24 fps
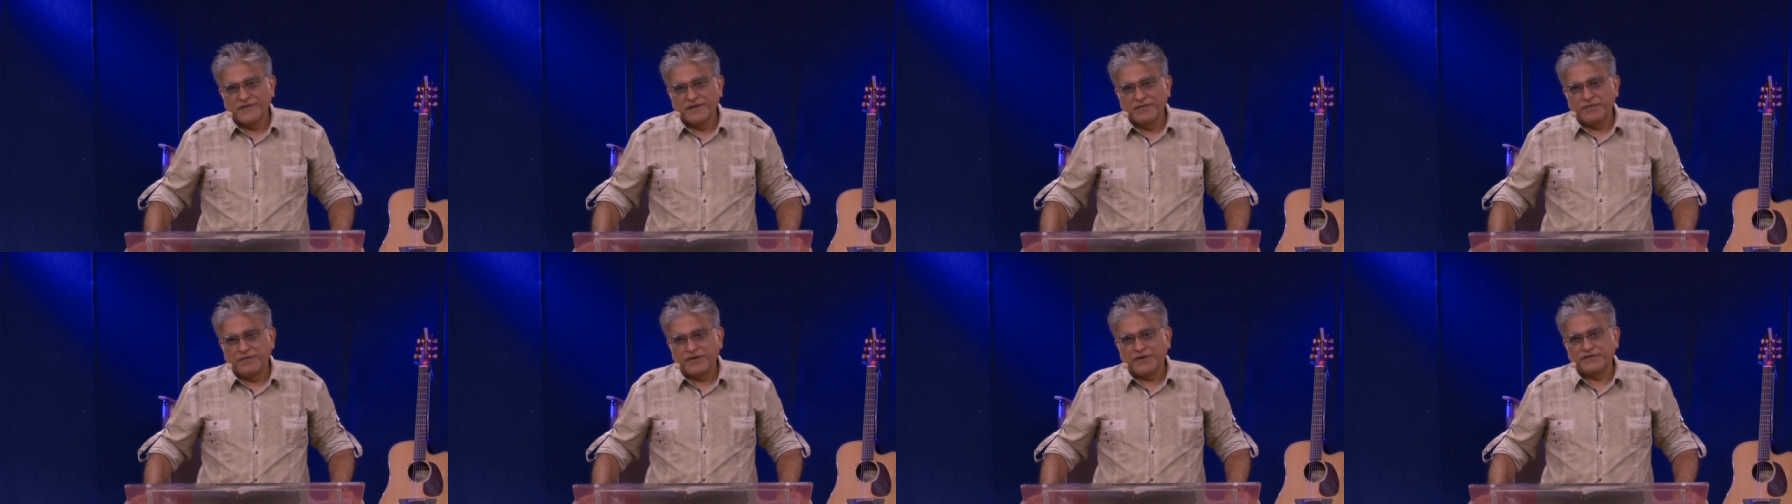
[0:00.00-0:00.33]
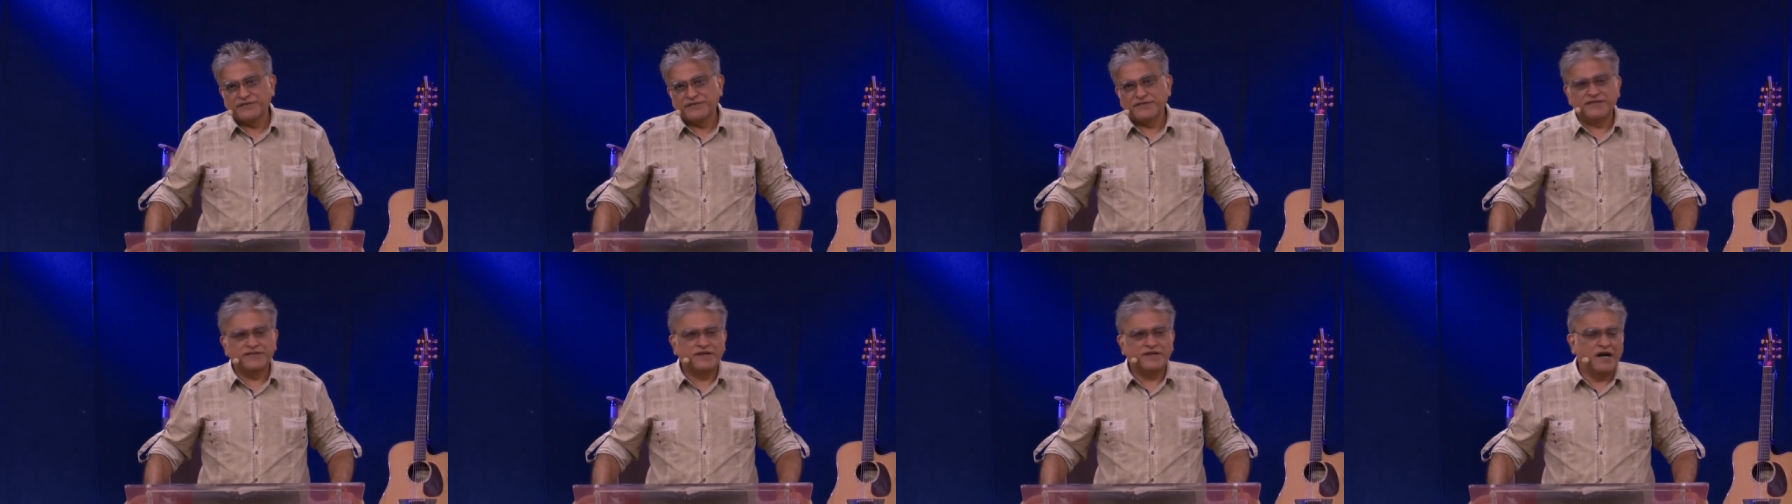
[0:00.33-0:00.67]

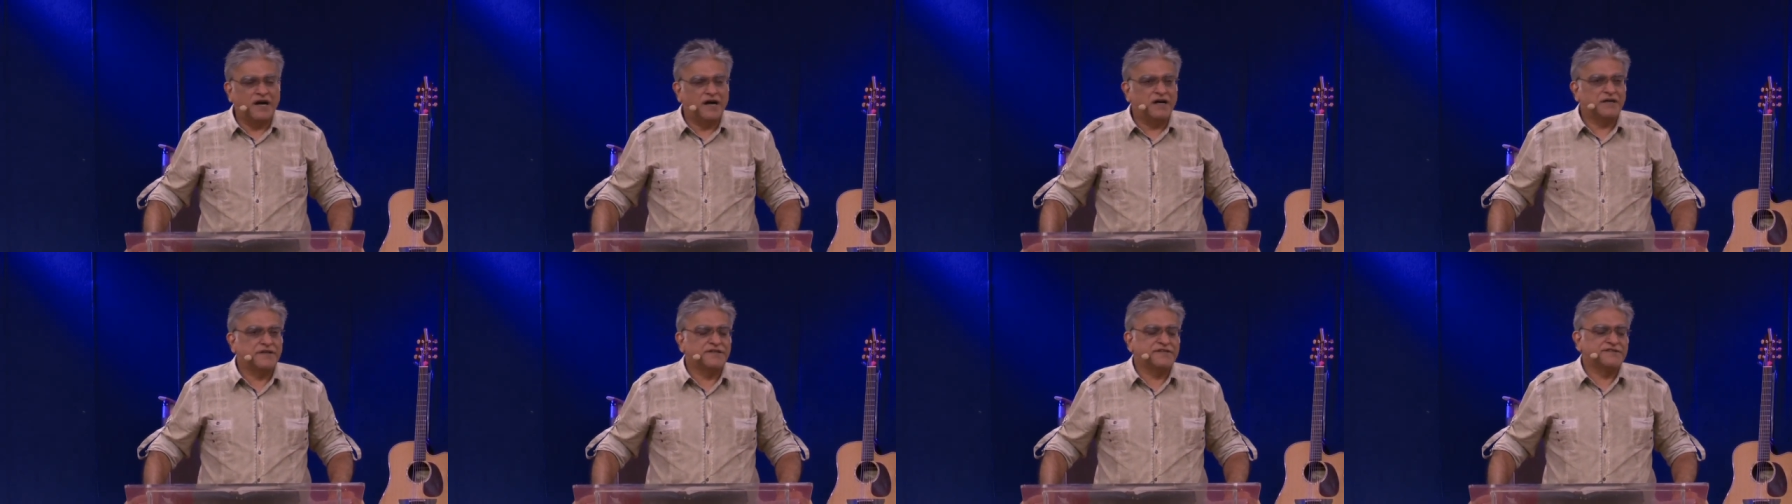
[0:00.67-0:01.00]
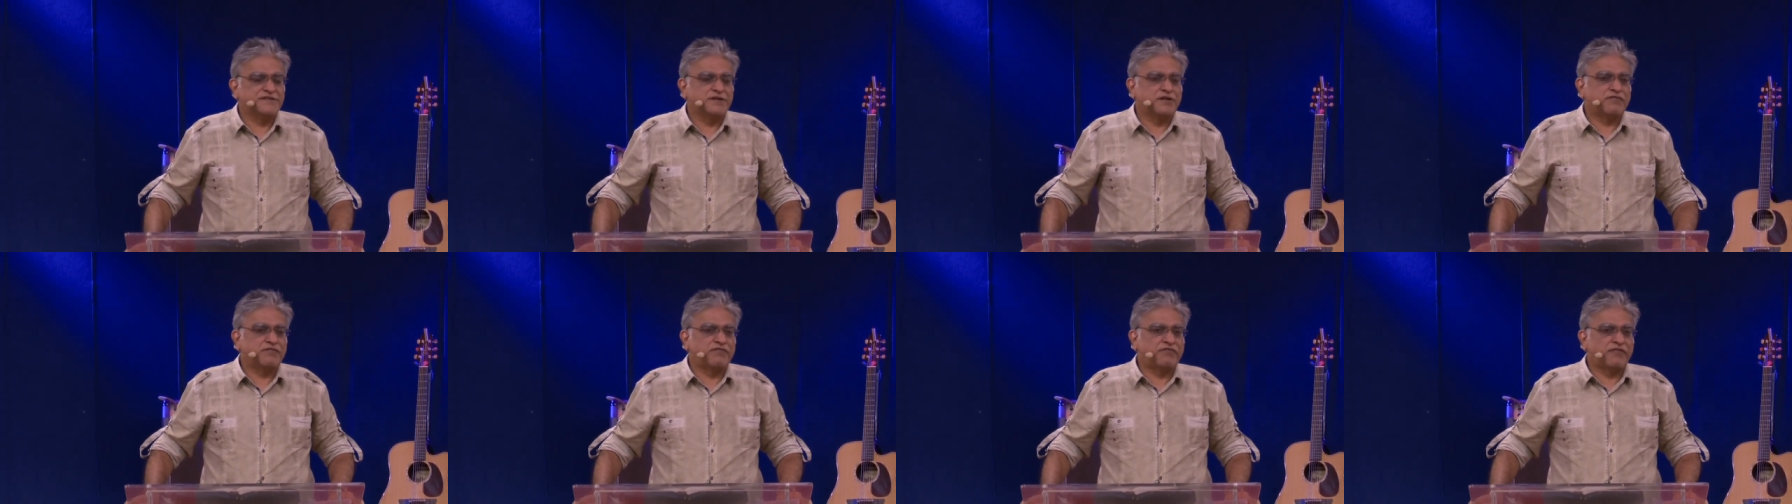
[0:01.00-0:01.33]
because his heart is
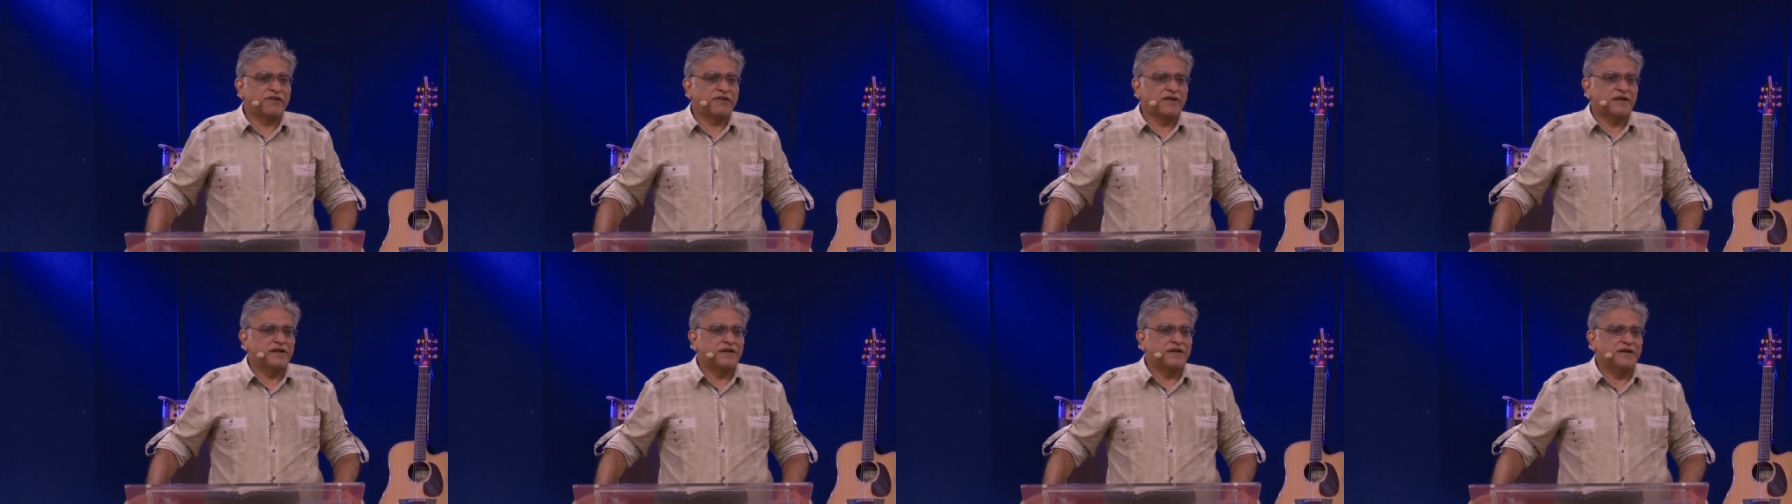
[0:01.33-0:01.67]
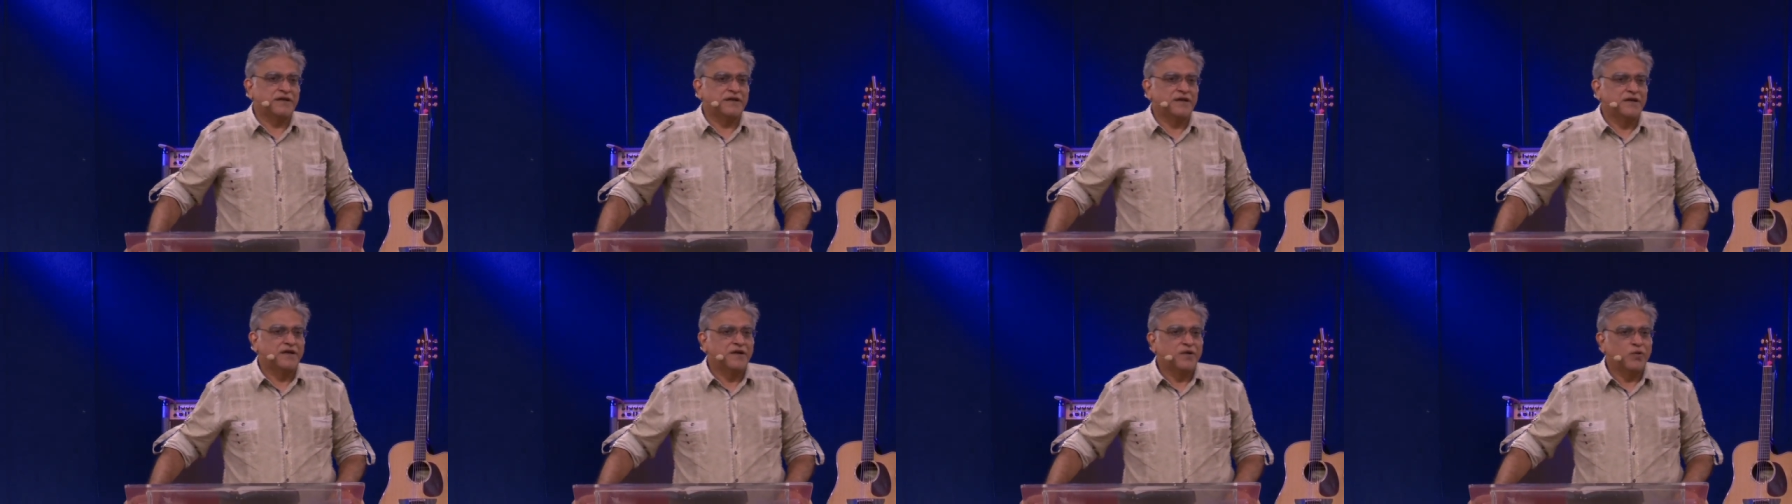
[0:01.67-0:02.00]
not filled
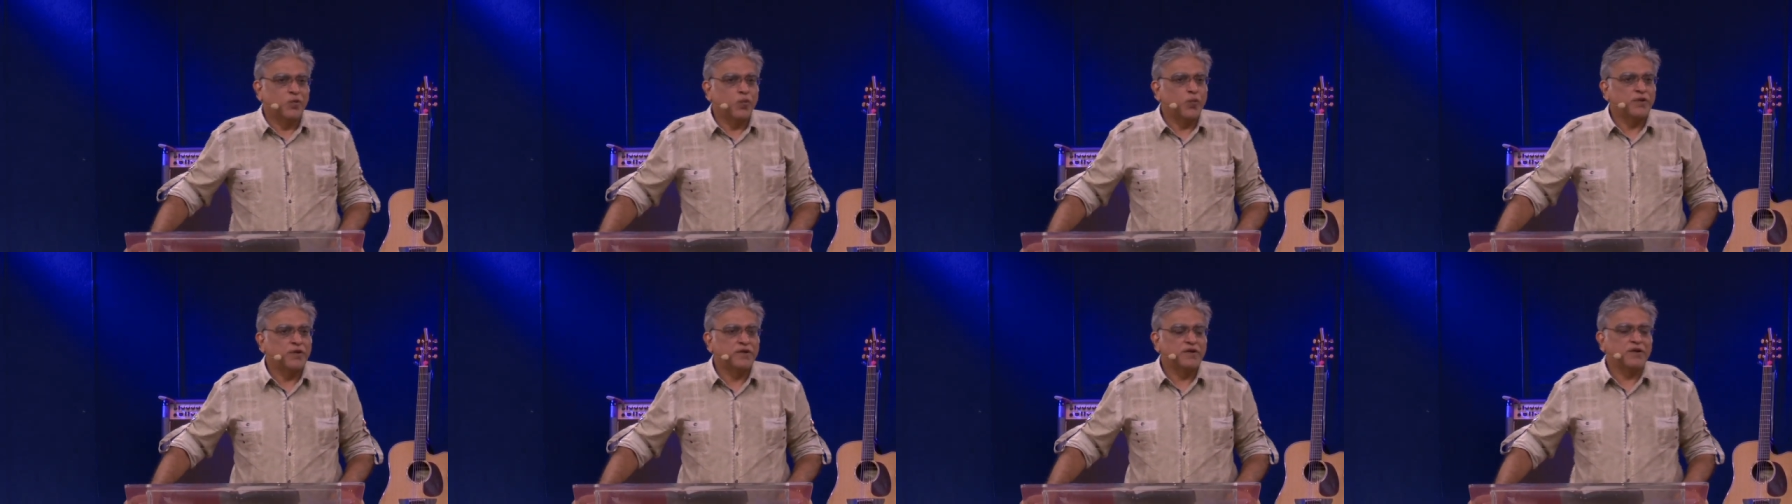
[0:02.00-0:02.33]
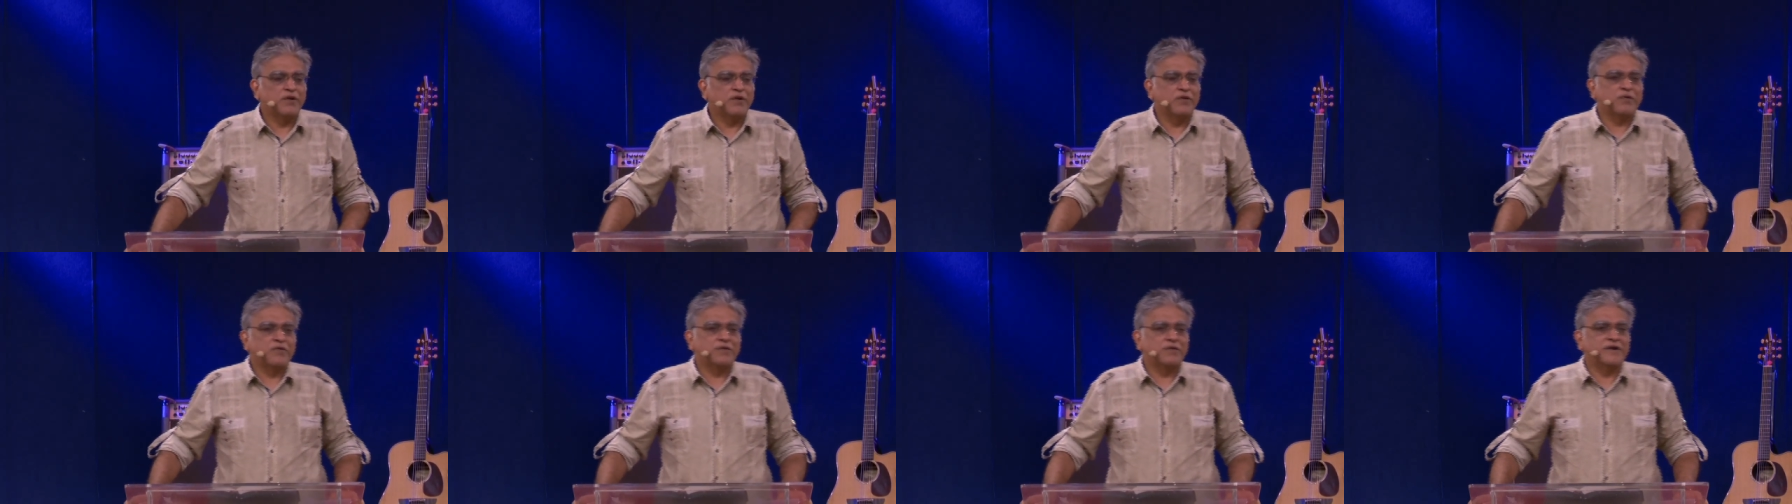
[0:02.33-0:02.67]
with the
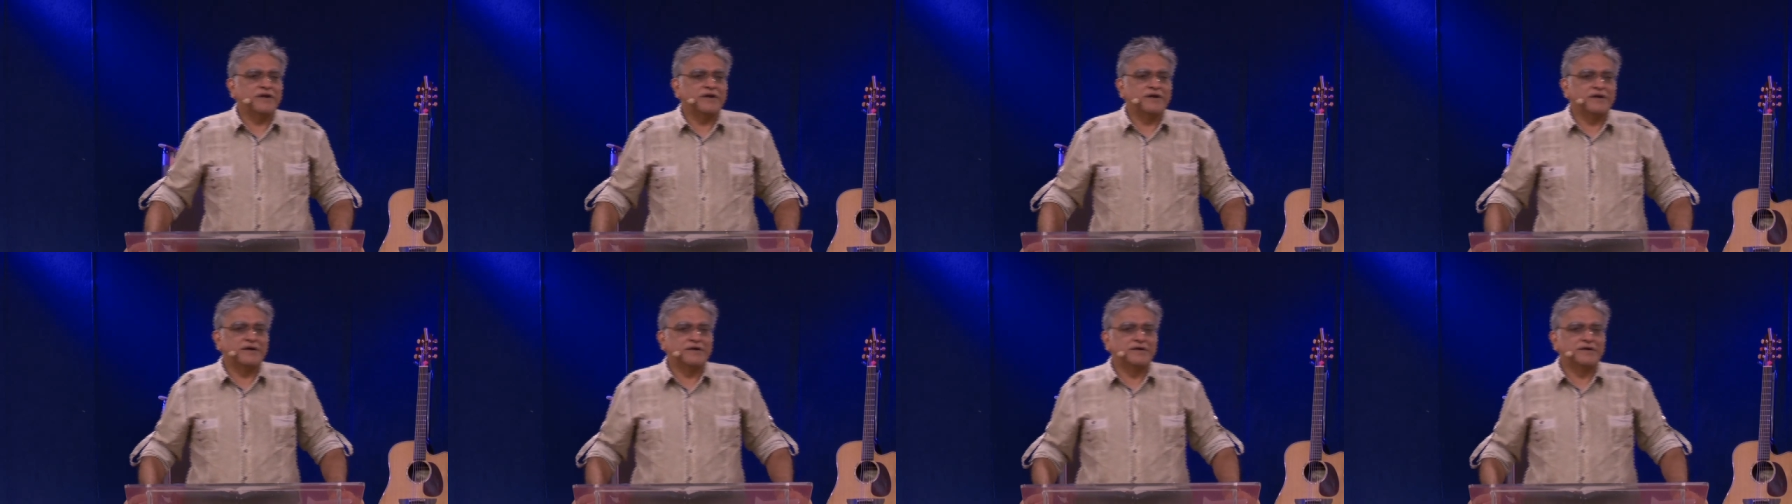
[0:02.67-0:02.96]
Lord.